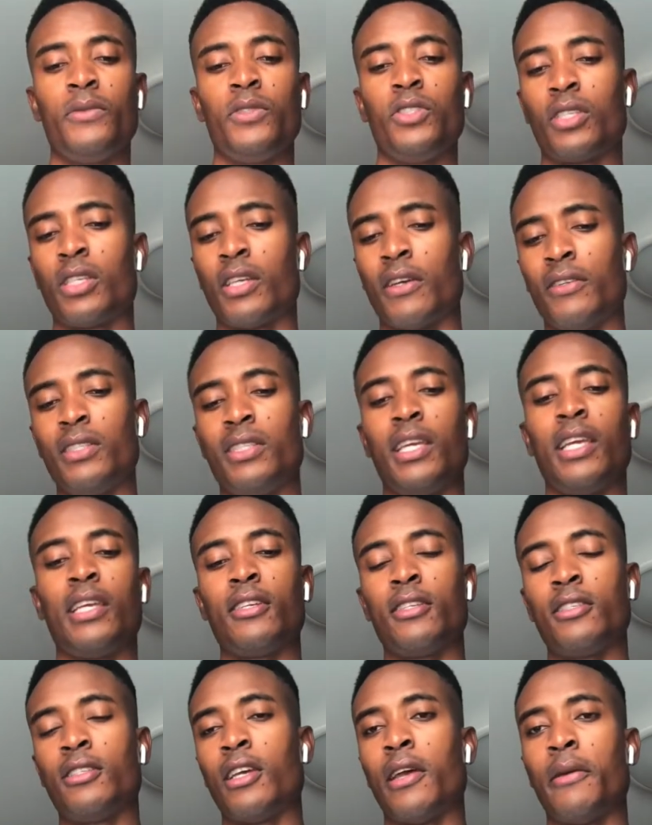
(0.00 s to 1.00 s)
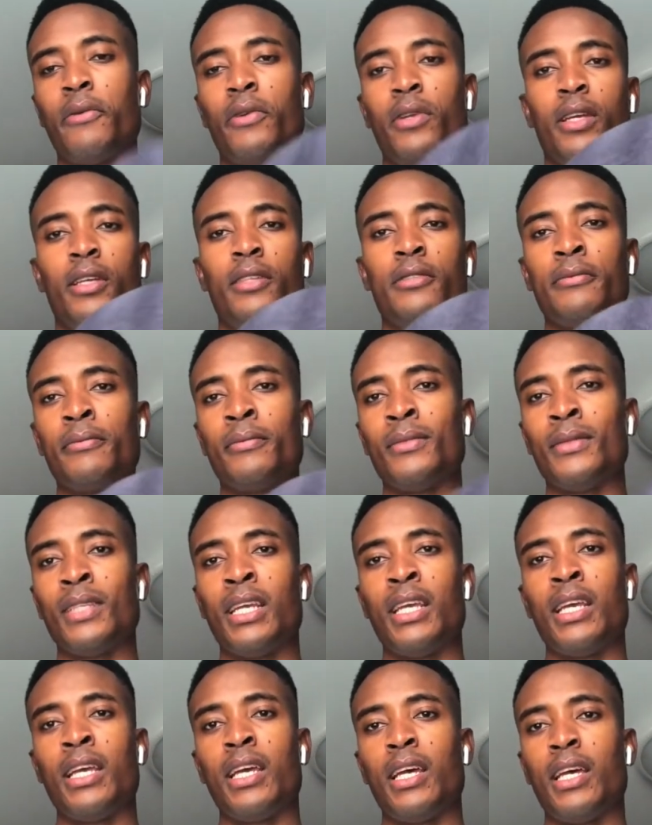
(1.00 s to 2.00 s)
Just had to take your time with it
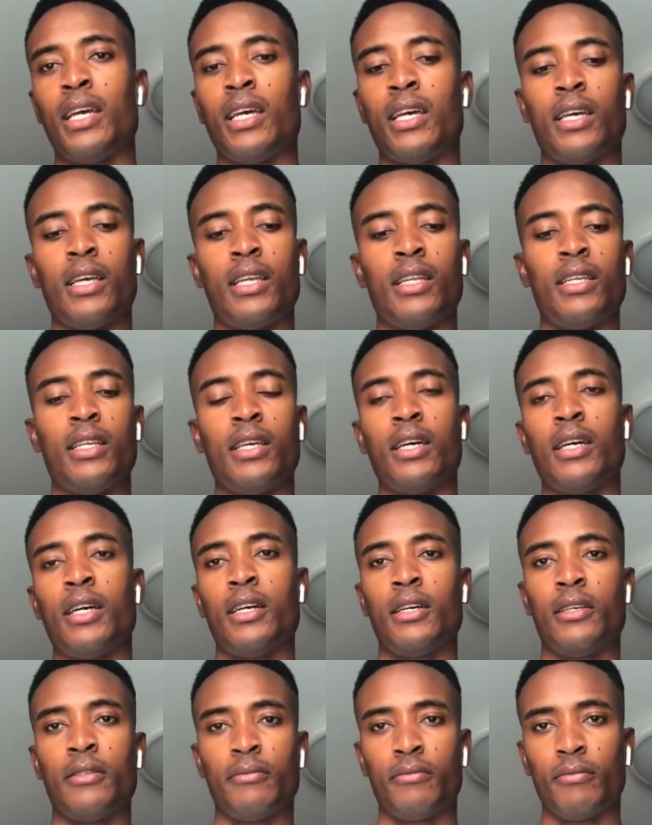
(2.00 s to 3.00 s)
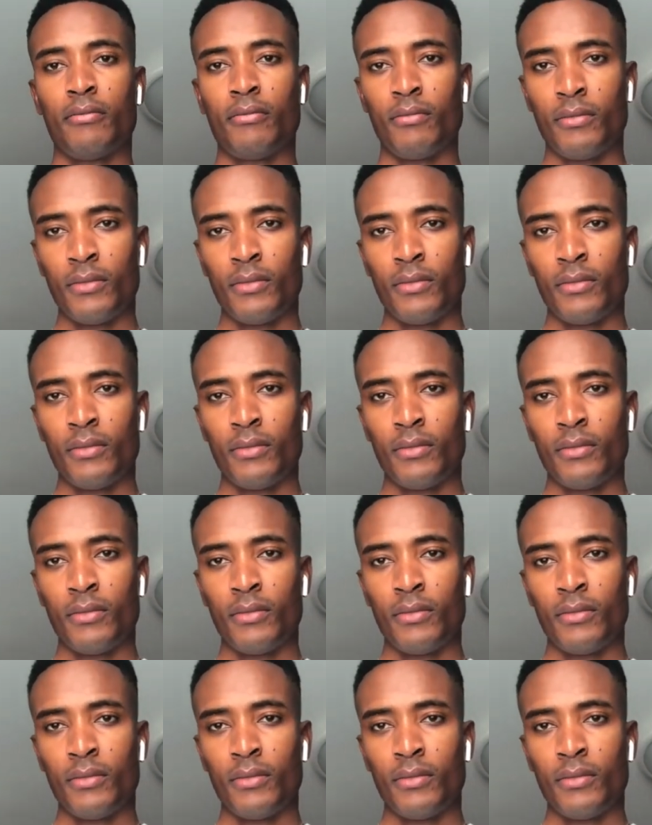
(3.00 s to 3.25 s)
and